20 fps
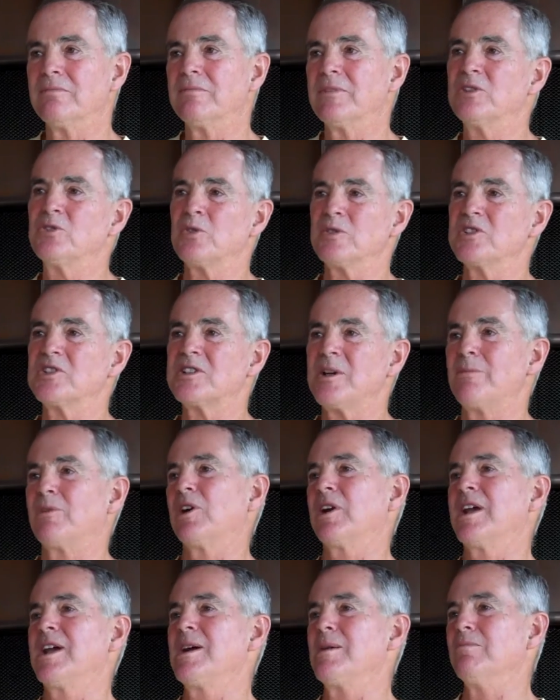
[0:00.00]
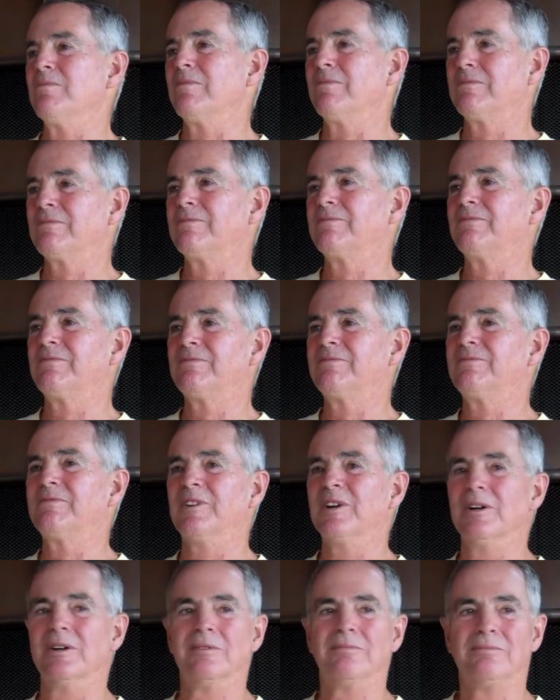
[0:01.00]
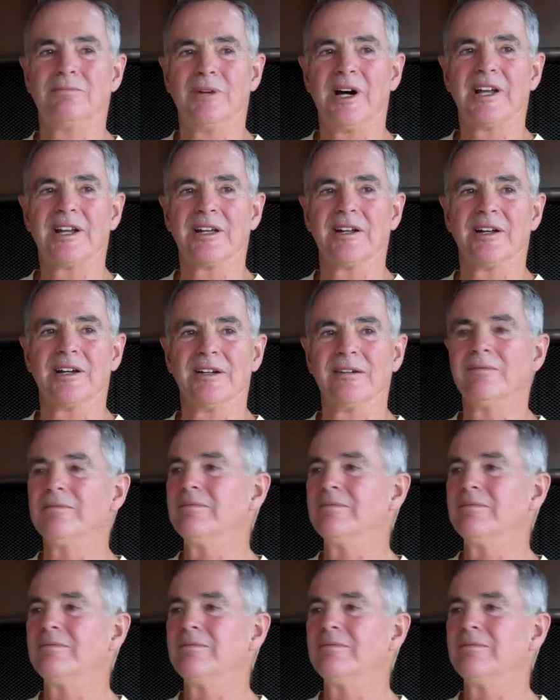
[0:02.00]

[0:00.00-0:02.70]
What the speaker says: this was summer camp for Monty and I.